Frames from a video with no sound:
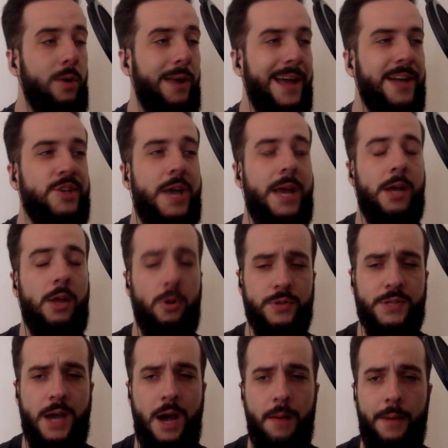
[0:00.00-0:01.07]
Edge, and
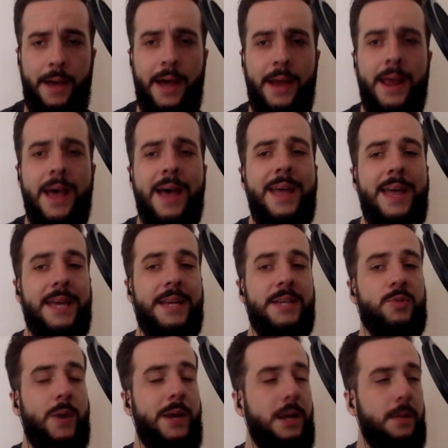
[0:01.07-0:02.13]
Close Combat. It
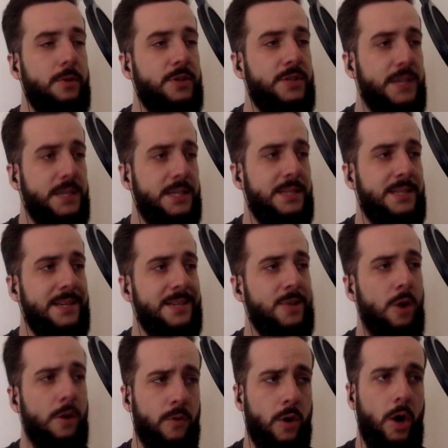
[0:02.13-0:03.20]
is ranked number 66
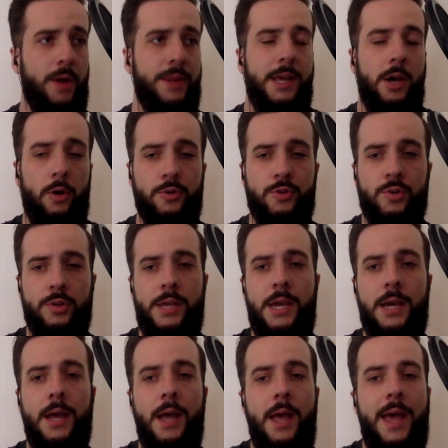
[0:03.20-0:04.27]
overall in the Ultra
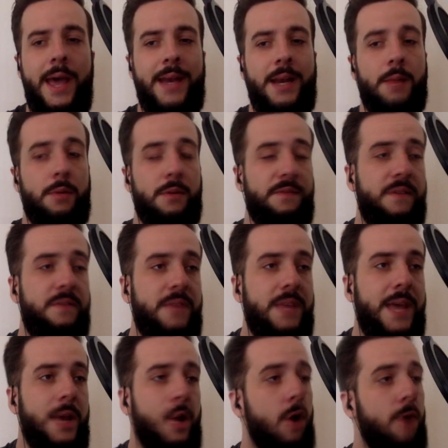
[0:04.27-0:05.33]
League and number
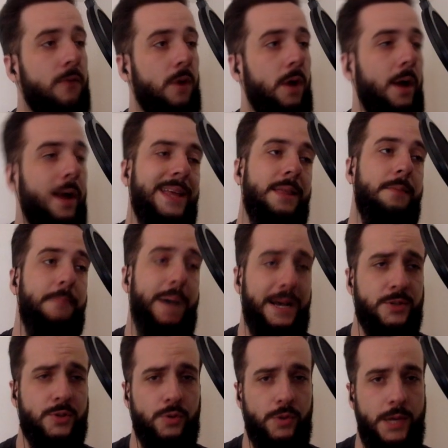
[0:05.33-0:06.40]
58 overall in the
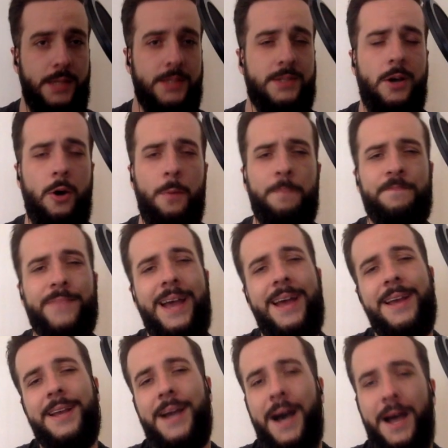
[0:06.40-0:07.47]
Master League. So
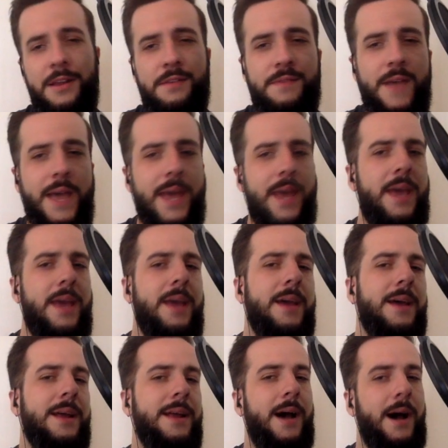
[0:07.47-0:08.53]
kind of
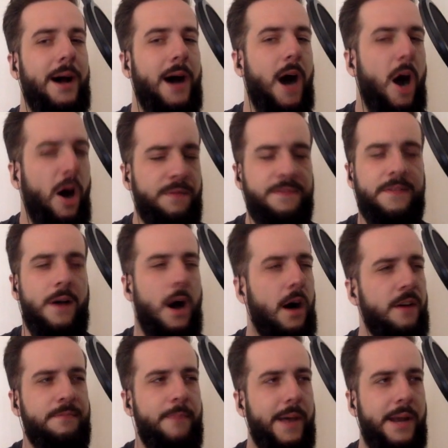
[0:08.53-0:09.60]
a
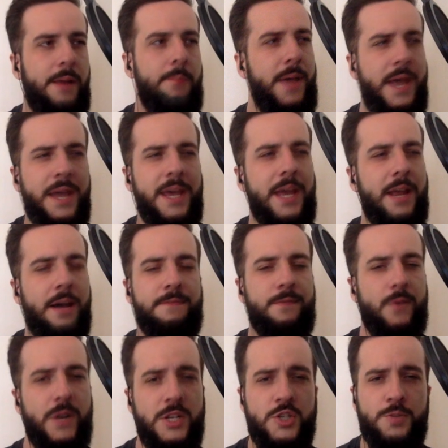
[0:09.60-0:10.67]
off meta pick, a
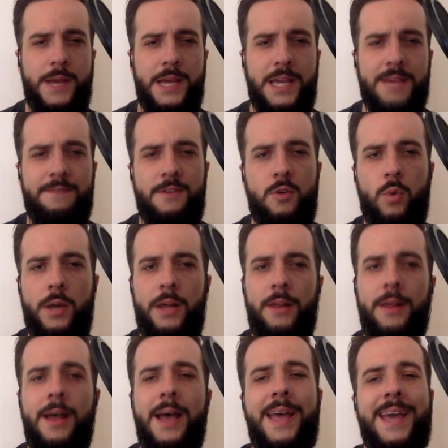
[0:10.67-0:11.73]
fringe pick, if you
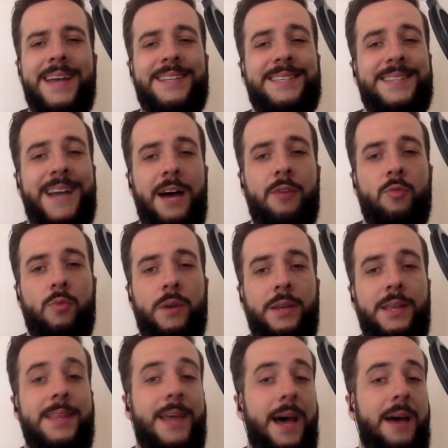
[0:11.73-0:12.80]
will. It's not
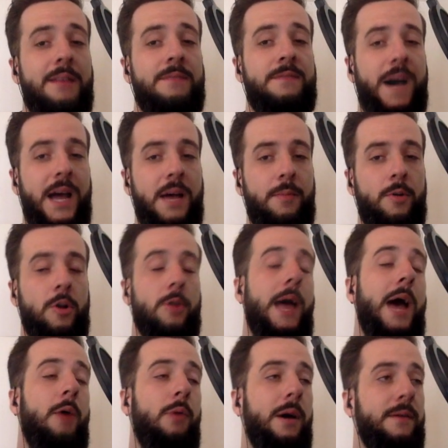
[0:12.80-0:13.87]
really that viable.
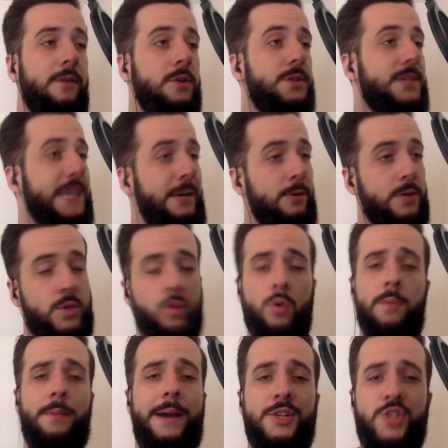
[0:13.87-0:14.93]
However, Sacred
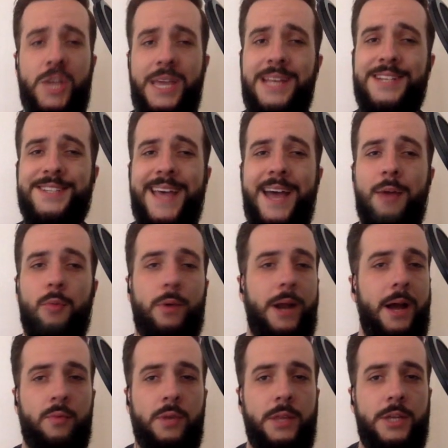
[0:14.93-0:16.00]
Sword might change that. We're
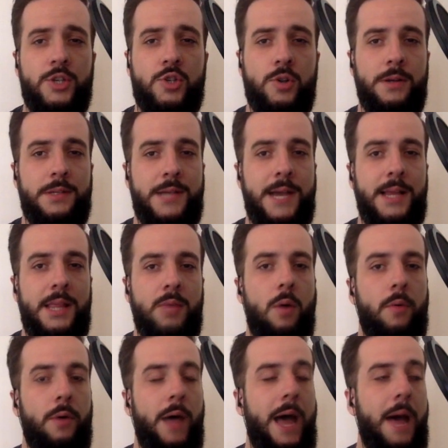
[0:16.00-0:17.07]
not really sure exactly
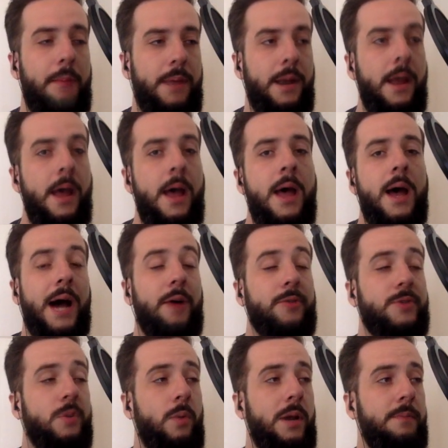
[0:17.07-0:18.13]
what will happen. I
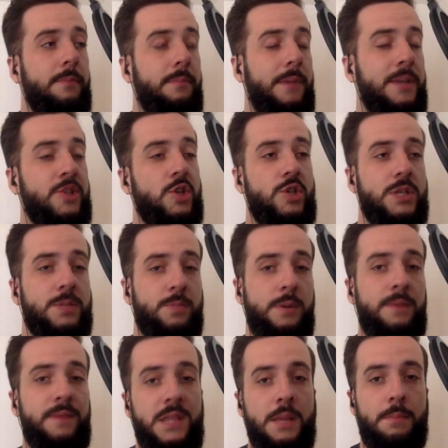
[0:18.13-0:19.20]
also want to mention just
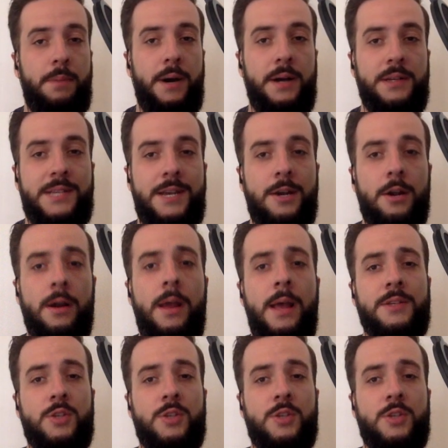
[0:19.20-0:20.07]
briefly the bugs here.